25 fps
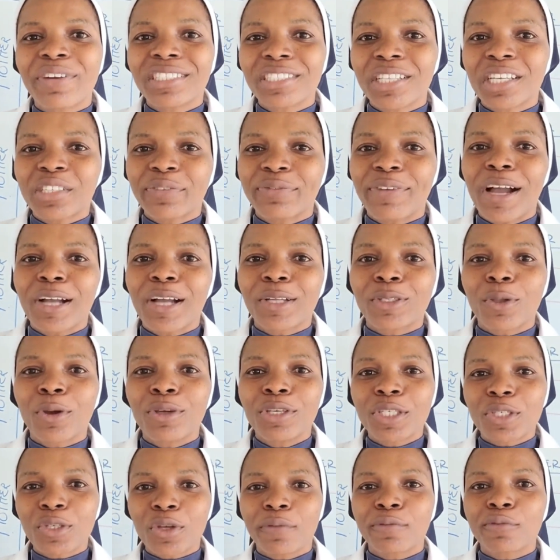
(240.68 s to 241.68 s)
resource factor
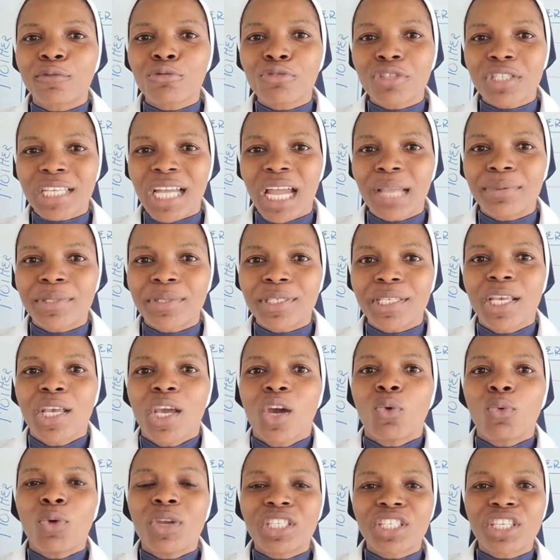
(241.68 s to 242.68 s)
is of two types,
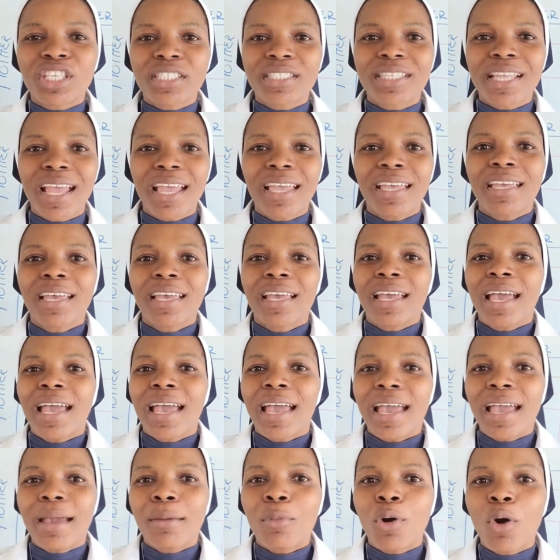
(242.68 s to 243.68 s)
which is the
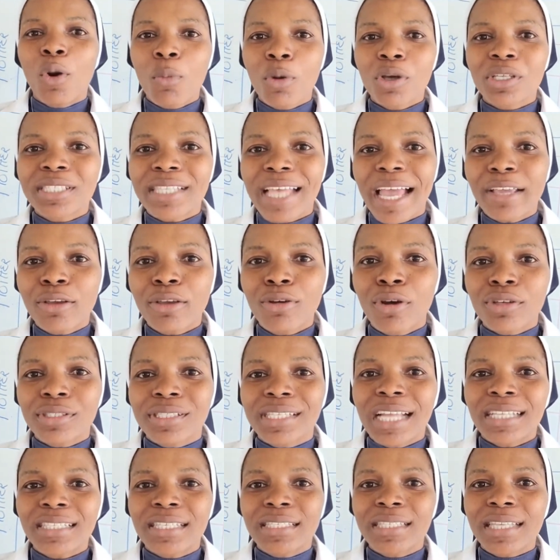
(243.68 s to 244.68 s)
homozygous,
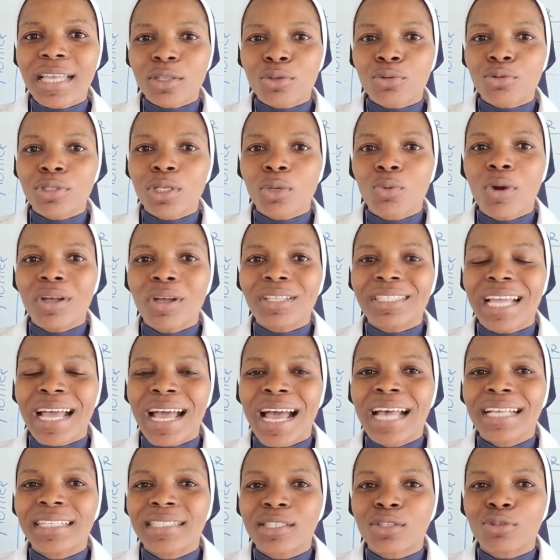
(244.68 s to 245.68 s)
that is the, the one that
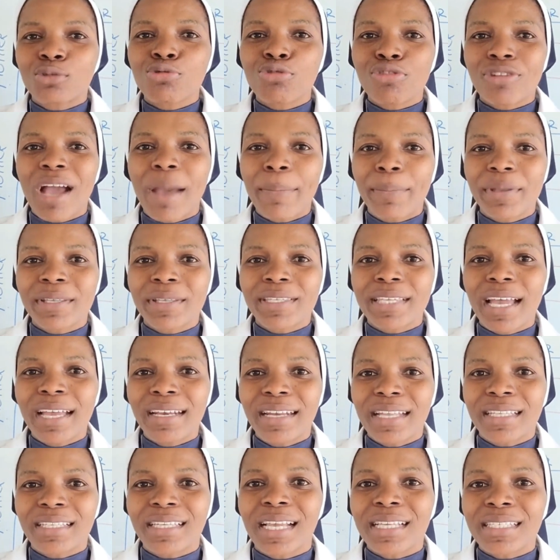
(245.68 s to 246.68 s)
has two capital
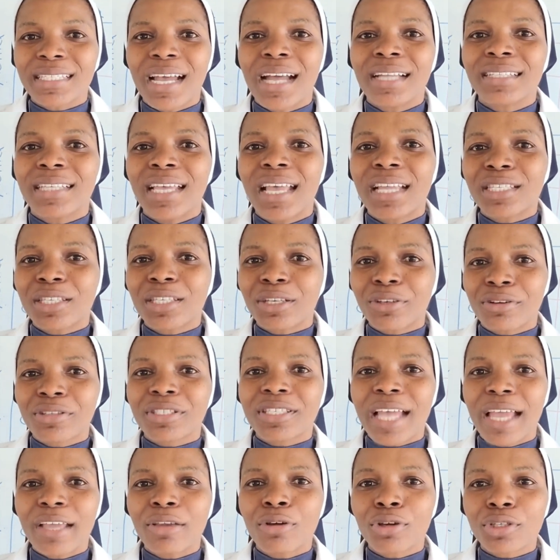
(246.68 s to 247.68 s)
letters, and
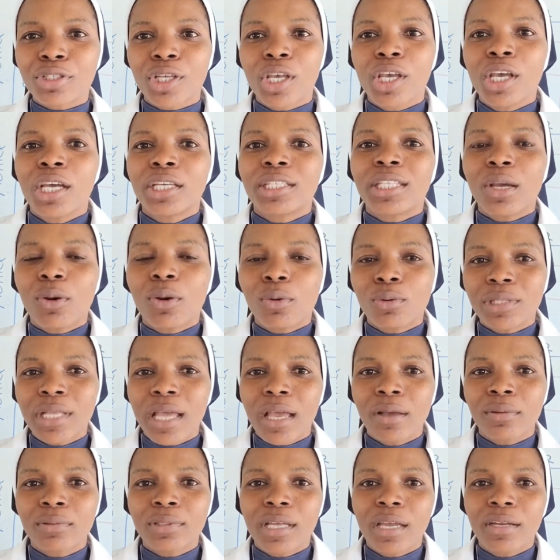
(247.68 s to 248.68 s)
heterozygous, the,
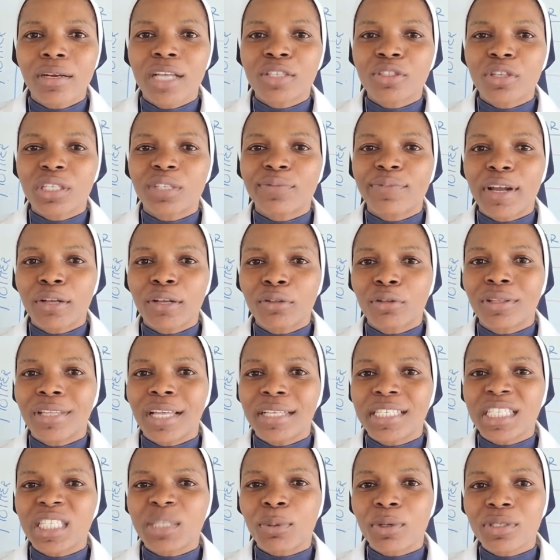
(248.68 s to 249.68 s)
the, the resource factor
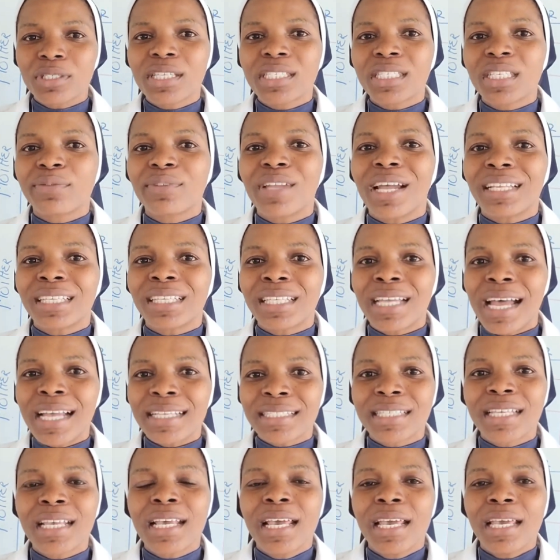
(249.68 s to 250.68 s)
that is positive, that
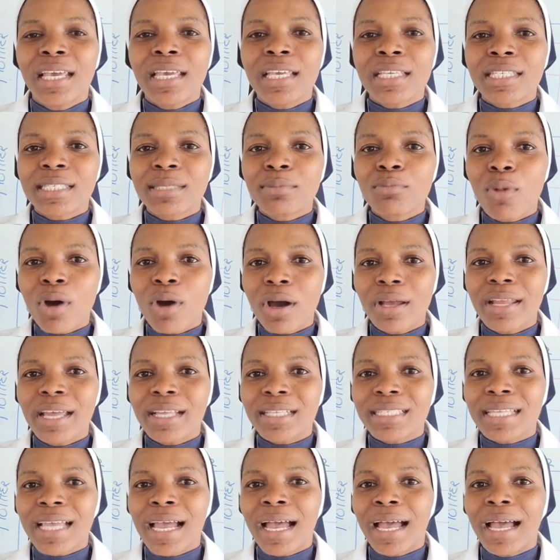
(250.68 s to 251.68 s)
has a small
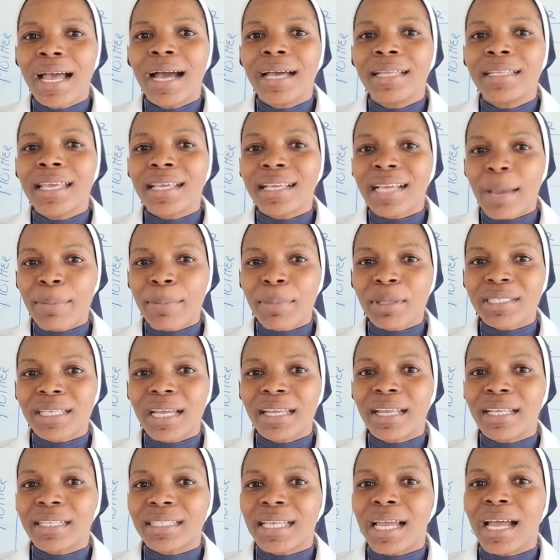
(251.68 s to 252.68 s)
letter, a capital
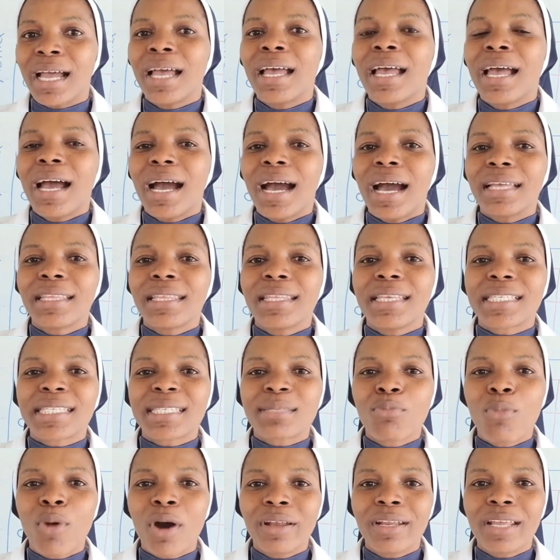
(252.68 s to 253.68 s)
letter, and a
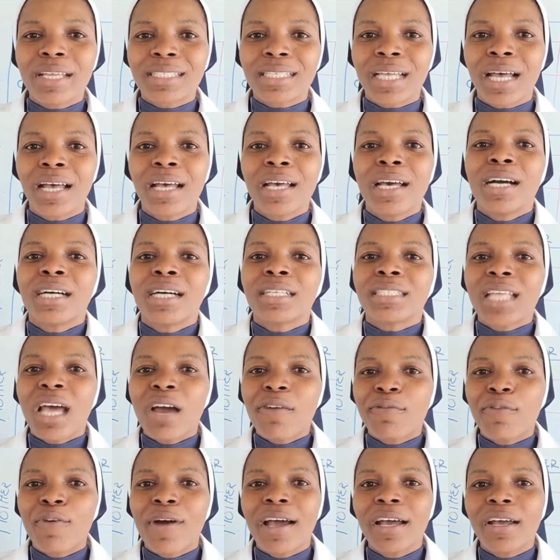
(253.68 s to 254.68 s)
small letter. Now,
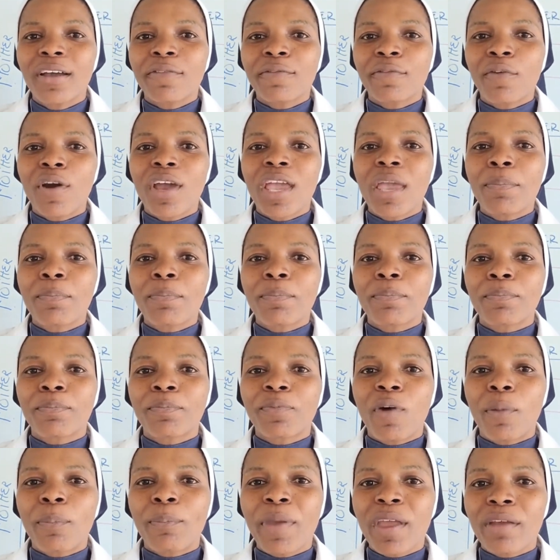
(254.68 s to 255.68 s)
for, for, a,
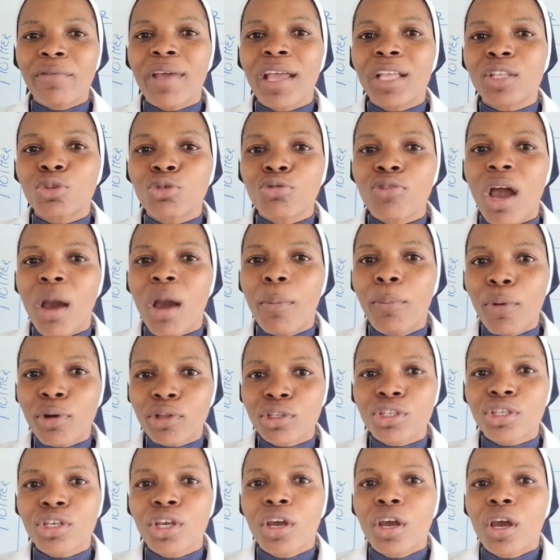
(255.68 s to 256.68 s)
for parents who are
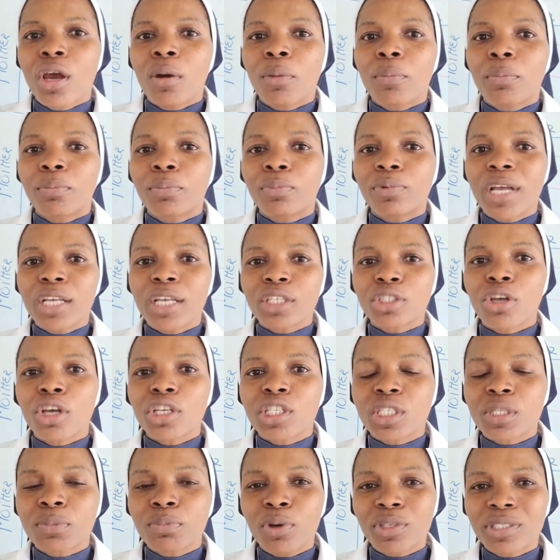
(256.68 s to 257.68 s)
both
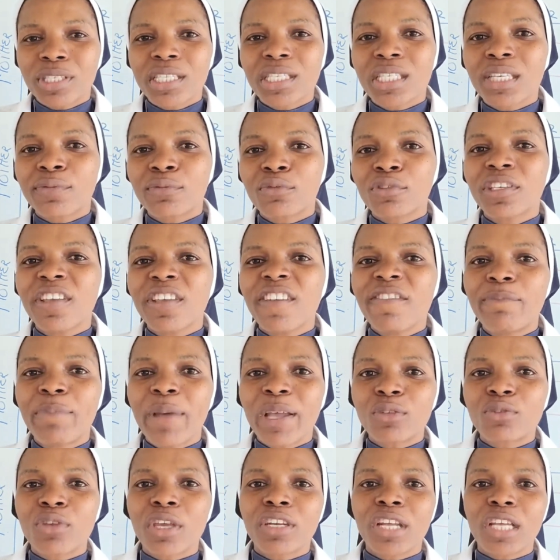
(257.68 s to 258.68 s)
resource positive to give
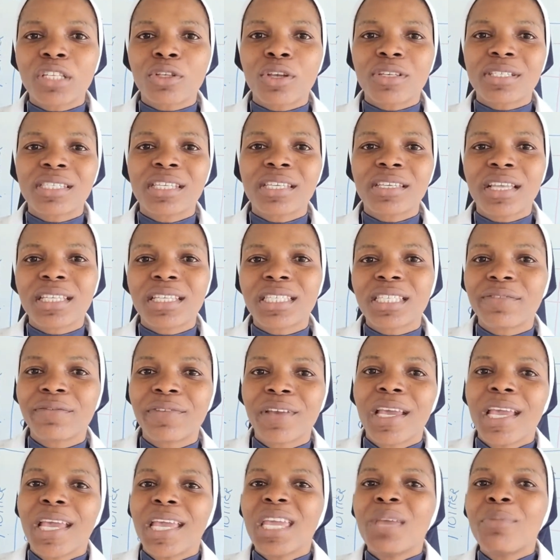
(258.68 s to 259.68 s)
birth to a resource negative,
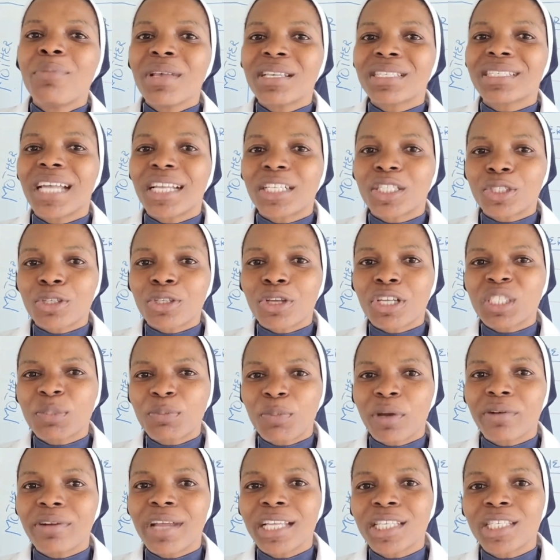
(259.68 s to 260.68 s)
it means that such
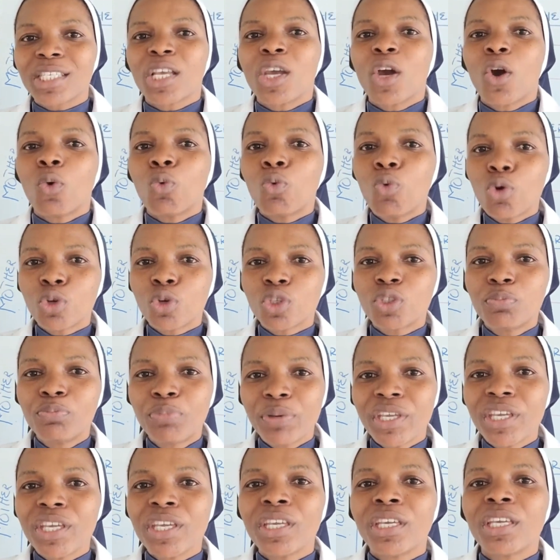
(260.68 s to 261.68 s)
parents would
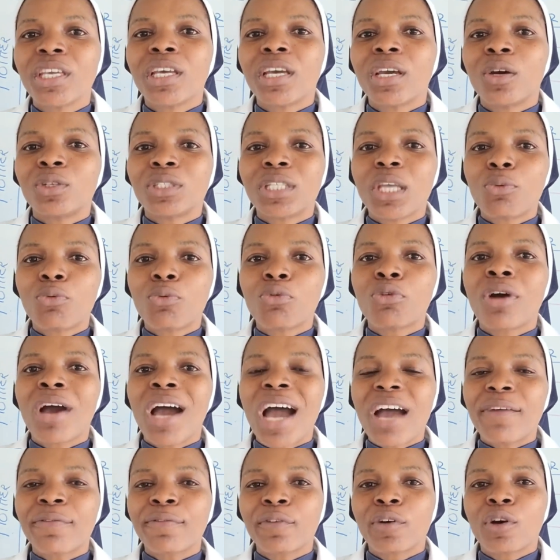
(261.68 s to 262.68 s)
be, they will
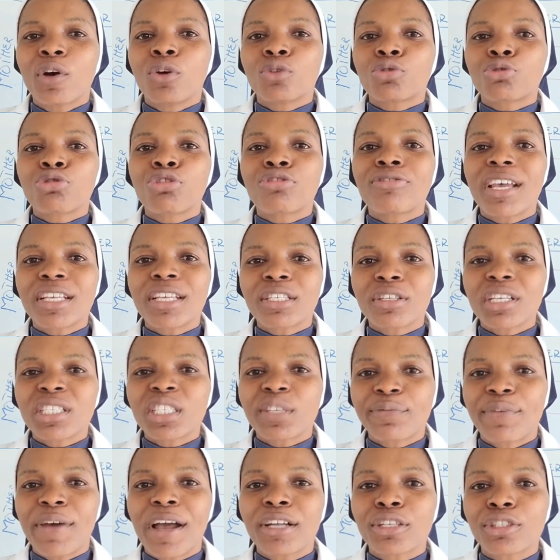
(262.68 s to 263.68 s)
have two
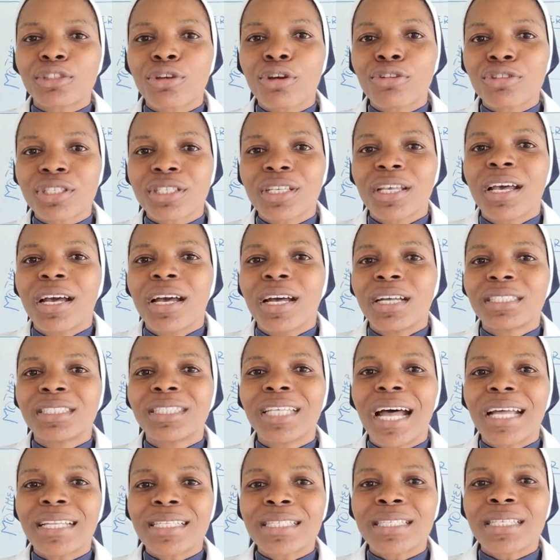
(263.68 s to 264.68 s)
resource factors
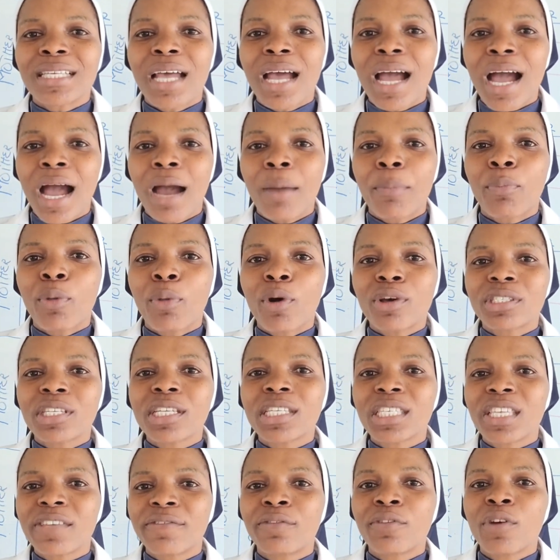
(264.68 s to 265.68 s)
that are
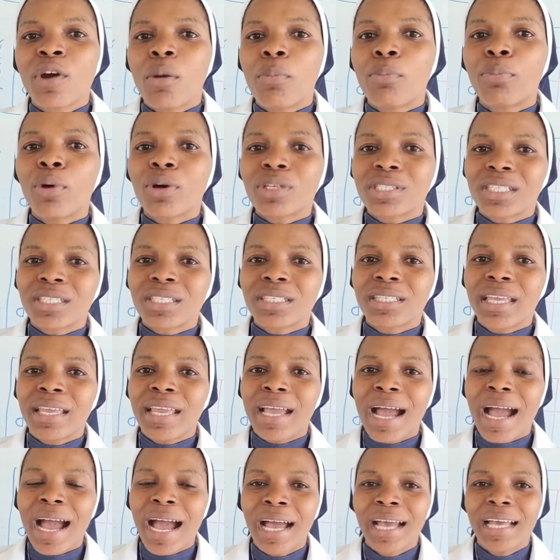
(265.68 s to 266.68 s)
positive, but
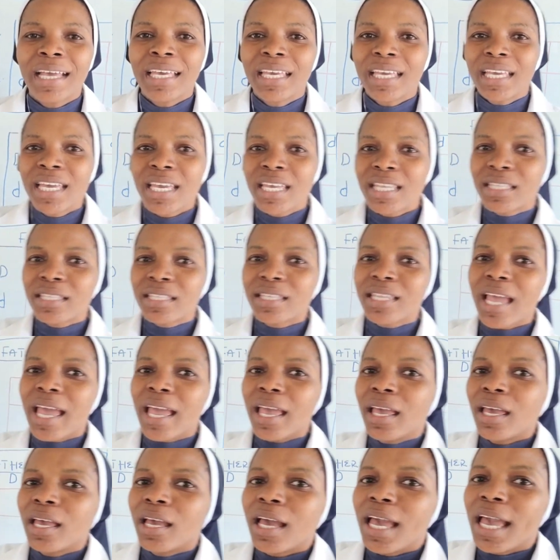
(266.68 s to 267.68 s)
they are in
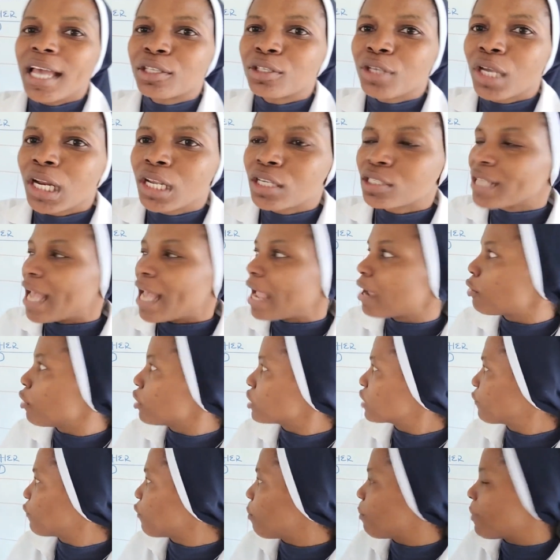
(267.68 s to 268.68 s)
the
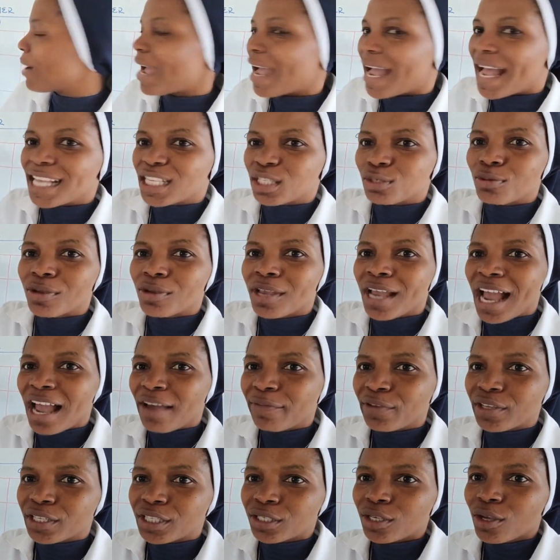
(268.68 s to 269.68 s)
heterozygous form as we
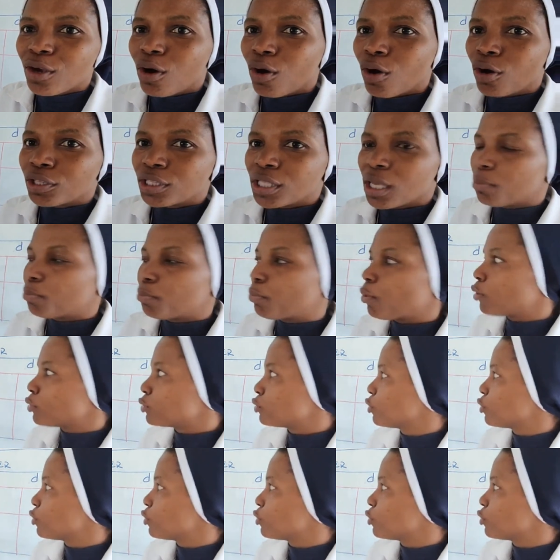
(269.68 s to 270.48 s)
have it on the board.